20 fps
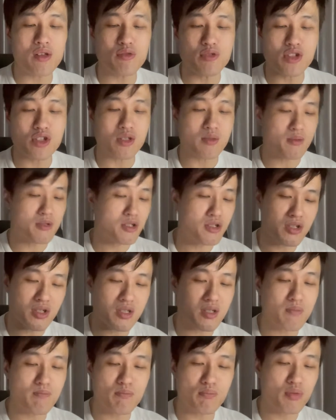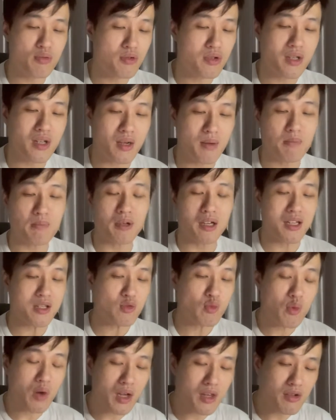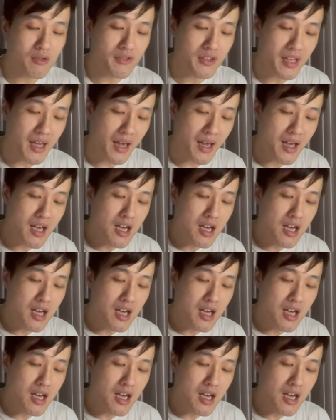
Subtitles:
which is just put a plus 1 over there.